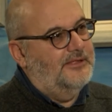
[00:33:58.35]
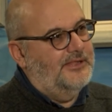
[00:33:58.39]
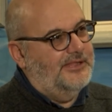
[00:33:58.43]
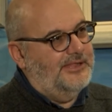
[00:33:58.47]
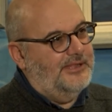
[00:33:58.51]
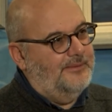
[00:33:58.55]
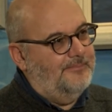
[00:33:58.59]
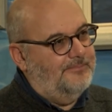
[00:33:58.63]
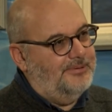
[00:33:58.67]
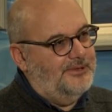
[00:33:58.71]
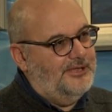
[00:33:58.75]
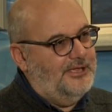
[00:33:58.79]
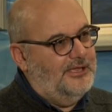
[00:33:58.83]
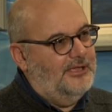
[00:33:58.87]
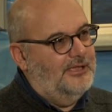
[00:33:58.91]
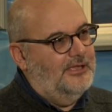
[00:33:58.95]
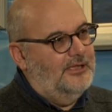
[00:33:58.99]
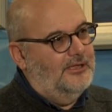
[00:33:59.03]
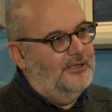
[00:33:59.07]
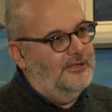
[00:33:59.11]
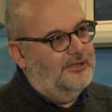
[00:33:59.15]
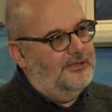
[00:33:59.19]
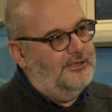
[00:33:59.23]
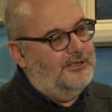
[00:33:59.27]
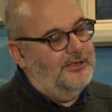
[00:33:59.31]
Simply,
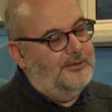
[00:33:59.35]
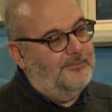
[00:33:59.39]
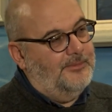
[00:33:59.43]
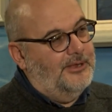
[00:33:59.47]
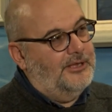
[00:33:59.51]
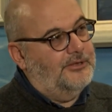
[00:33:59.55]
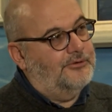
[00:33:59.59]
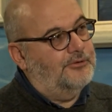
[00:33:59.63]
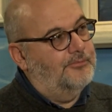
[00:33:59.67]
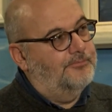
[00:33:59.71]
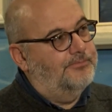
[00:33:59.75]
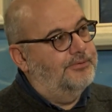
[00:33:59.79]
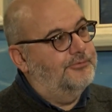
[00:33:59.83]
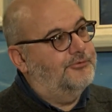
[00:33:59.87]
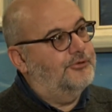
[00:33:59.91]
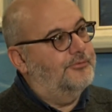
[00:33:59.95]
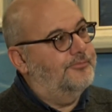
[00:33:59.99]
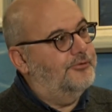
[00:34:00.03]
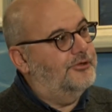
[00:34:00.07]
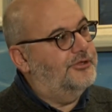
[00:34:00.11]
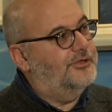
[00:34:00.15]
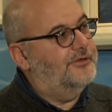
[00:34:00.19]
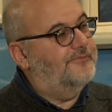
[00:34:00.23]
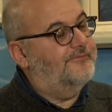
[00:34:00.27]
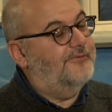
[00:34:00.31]
to
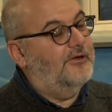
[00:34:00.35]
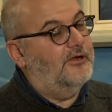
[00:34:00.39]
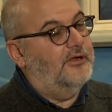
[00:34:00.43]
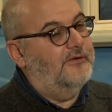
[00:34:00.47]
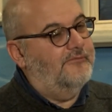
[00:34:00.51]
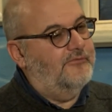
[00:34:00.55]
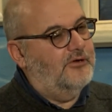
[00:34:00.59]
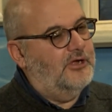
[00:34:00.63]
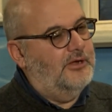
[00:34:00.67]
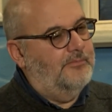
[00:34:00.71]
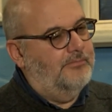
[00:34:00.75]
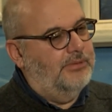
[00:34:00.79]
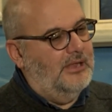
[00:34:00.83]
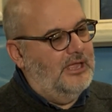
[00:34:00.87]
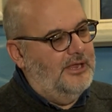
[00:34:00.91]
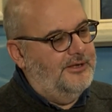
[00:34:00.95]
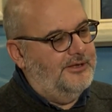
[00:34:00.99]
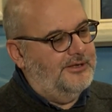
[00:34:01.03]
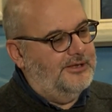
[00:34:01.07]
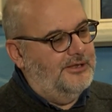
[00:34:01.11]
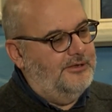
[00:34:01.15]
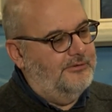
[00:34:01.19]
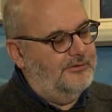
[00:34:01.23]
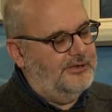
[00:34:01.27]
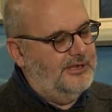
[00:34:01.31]
put it very, very
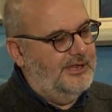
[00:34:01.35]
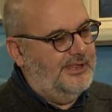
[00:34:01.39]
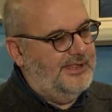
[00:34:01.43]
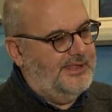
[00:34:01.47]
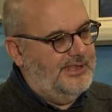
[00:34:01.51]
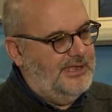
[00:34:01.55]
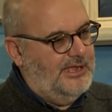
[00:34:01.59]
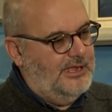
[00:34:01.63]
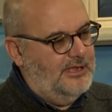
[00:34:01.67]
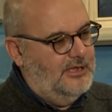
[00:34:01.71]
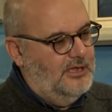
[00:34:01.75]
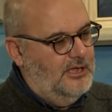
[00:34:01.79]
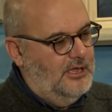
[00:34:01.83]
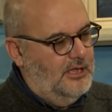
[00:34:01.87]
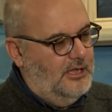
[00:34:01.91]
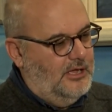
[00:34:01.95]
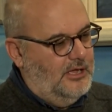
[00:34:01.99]
bluntly, you can say